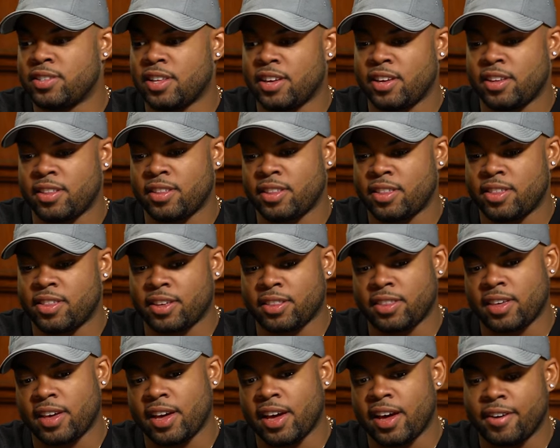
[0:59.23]
They think
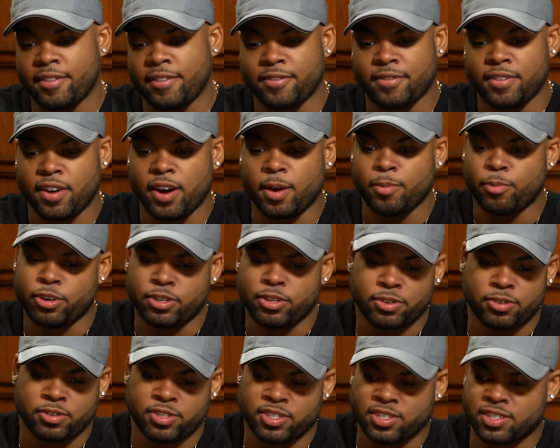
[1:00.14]
they have
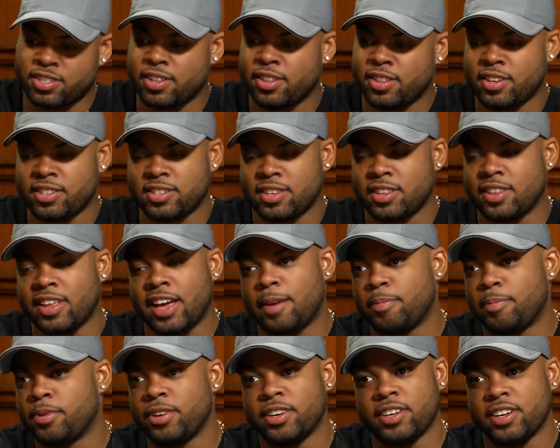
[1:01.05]
resources to this and
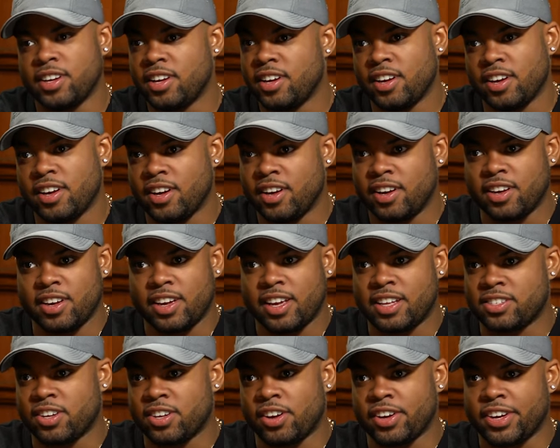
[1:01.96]
that, but
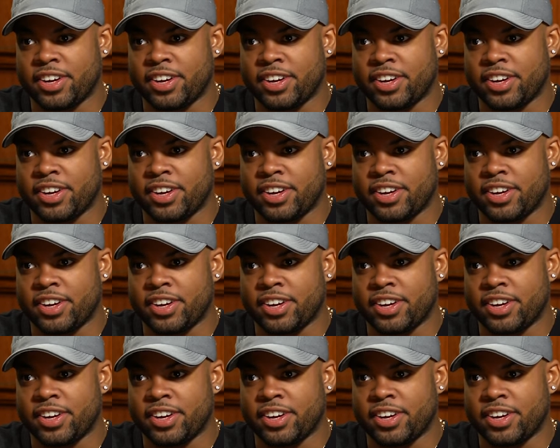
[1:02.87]
it's all